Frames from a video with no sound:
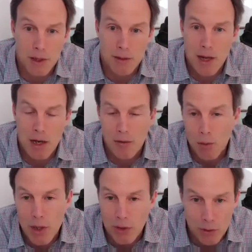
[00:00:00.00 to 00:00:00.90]
a matter of
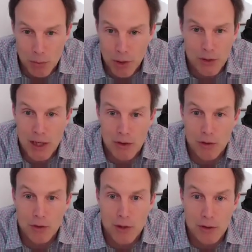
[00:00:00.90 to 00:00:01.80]
weeks, put together a
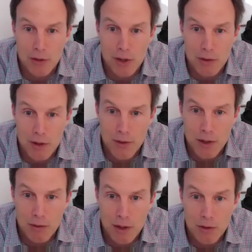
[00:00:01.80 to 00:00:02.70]
series of
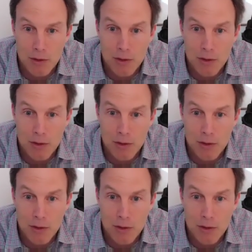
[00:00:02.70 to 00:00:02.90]
ventilators.